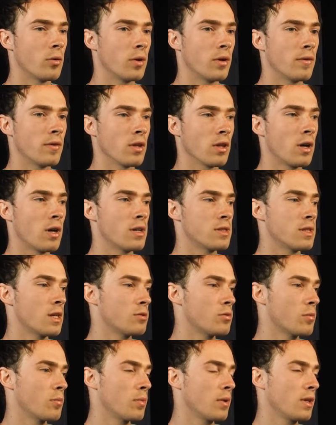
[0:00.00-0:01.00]
we haven't lost
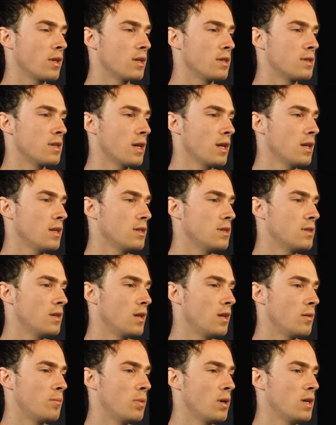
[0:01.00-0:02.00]
as we're playing the second
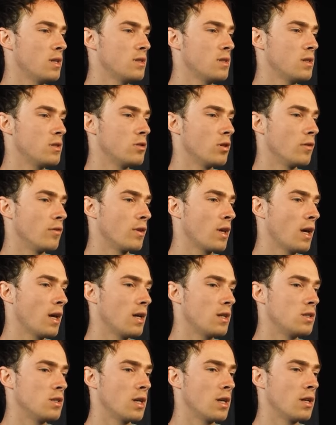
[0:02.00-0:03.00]
seeded Pistons who have
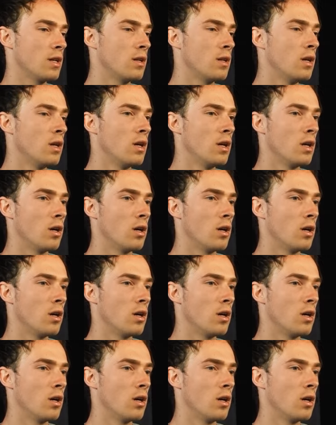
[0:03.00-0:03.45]
K, Jaden.